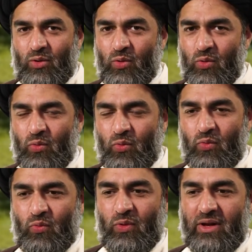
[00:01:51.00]

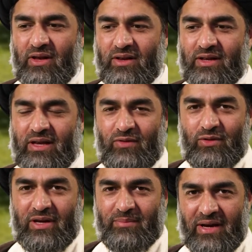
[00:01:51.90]
Who will give
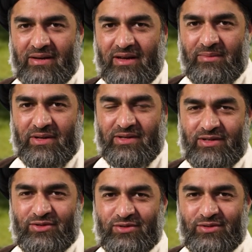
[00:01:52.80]
you that bad name? It
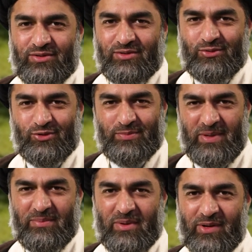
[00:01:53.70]
is those
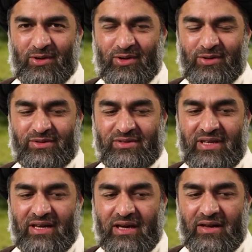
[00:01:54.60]
people, because
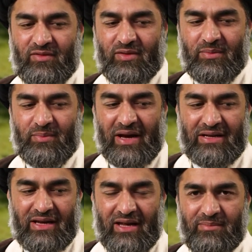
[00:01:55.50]
they have a
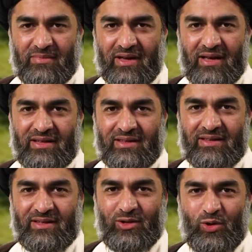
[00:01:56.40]
bad name
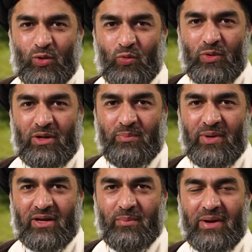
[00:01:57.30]
and you will
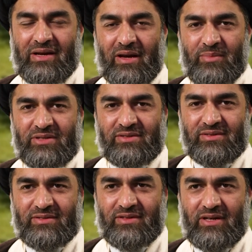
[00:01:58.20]
pick up bad
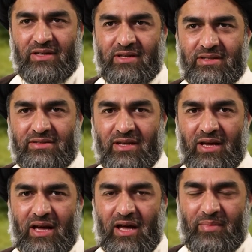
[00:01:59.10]
habits. It is,
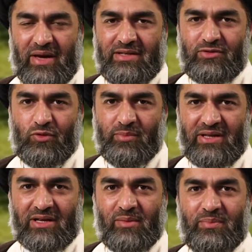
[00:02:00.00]
a man is known
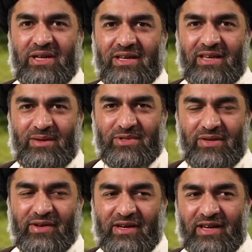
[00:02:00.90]
by the company he
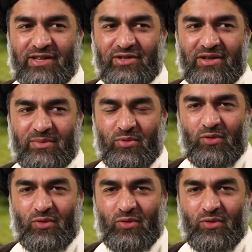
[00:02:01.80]
keeps. Even in English there is a